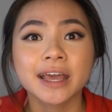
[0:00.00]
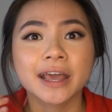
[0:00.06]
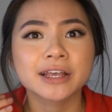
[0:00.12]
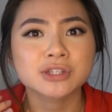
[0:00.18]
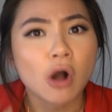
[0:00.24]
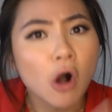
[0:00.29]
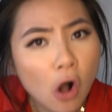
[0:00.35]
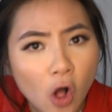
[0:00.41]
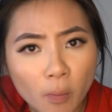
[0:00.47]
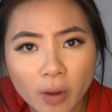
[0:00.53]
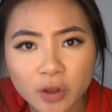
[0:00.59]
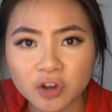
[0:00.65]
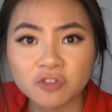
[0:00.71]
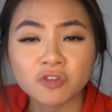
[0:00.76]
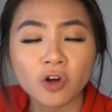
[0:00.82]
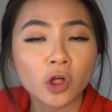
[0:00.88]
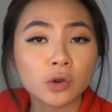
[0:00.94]
is all about
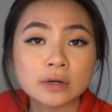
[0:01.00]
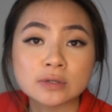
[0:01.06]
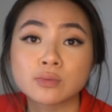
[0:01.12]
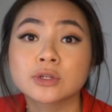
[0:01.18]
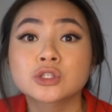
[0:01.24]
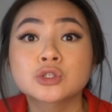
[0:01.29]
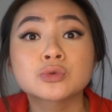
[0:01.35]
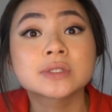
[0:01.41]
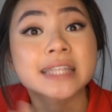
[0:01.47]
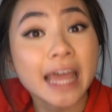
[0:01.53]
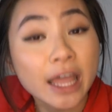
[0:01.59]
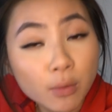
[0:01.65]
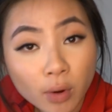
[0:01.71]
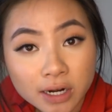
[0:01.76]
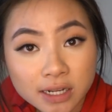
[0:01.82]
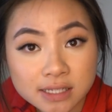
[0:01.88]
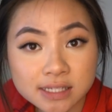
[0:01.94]
your followers. What do they
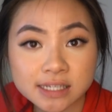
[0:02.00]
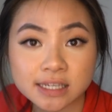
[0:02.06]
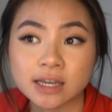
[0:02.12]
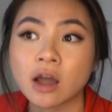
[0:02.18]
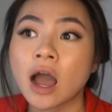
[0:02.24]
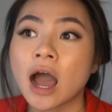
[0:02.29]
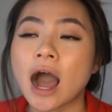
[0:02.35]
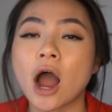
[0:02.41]
want to see?